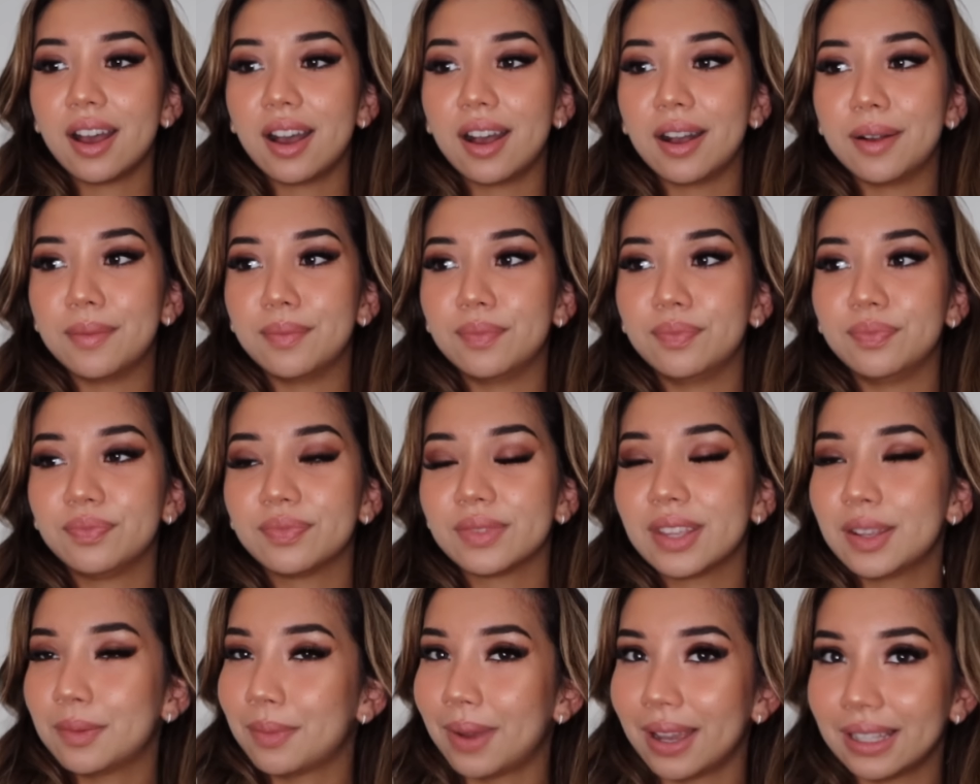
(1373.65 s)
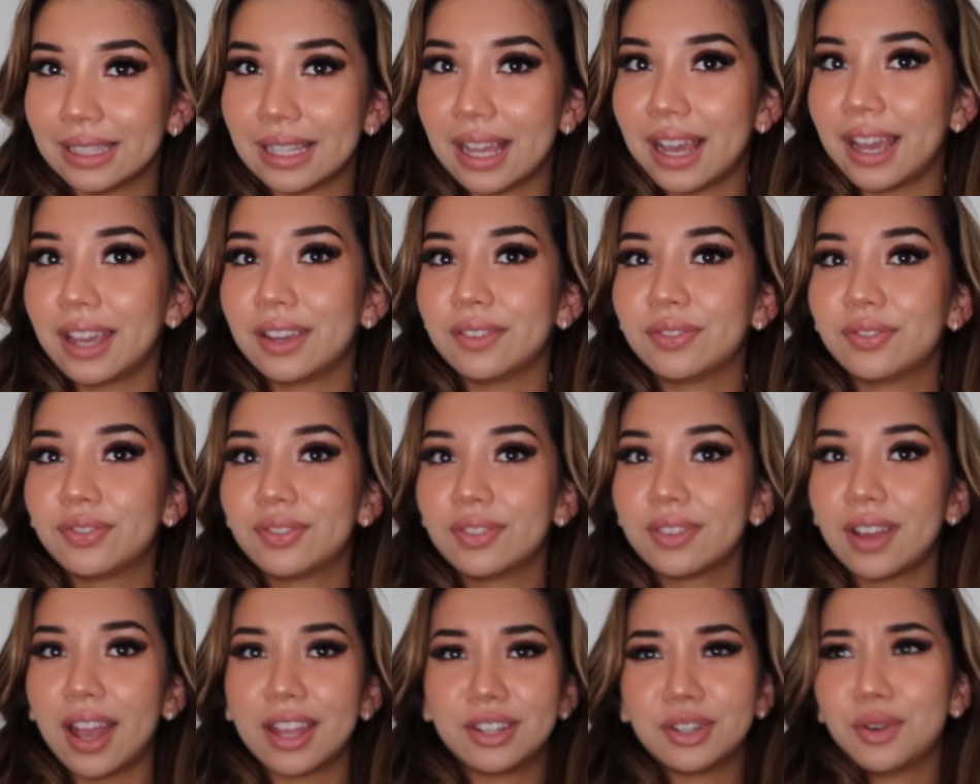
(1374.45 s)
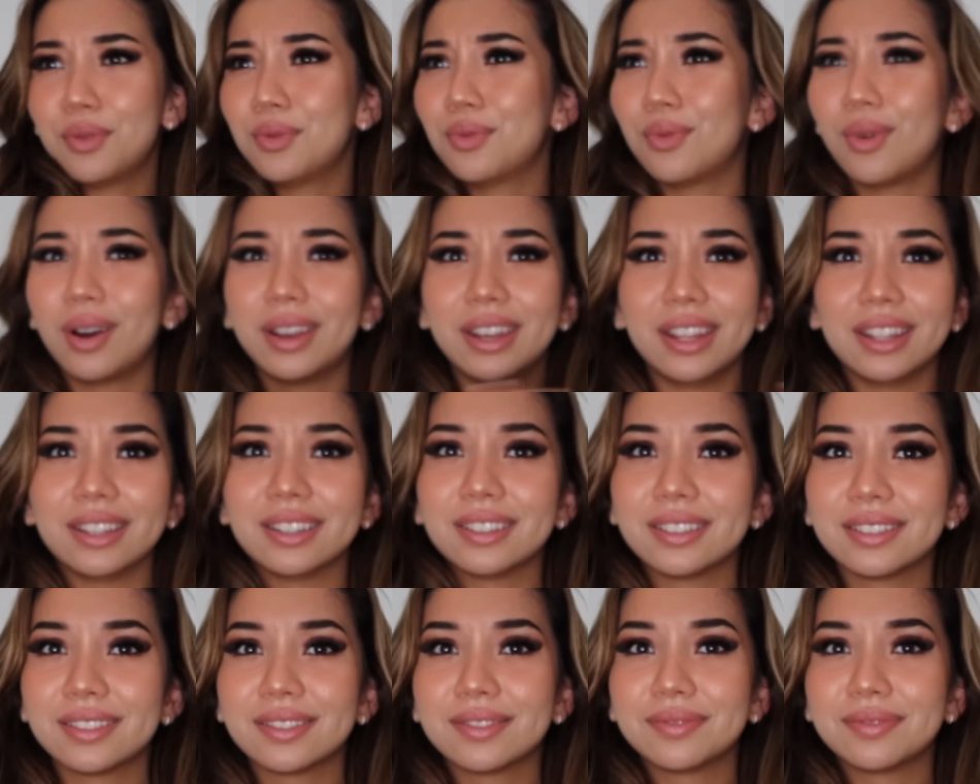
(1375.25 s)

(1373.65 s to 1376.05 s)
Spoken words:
in my life. I don't want it,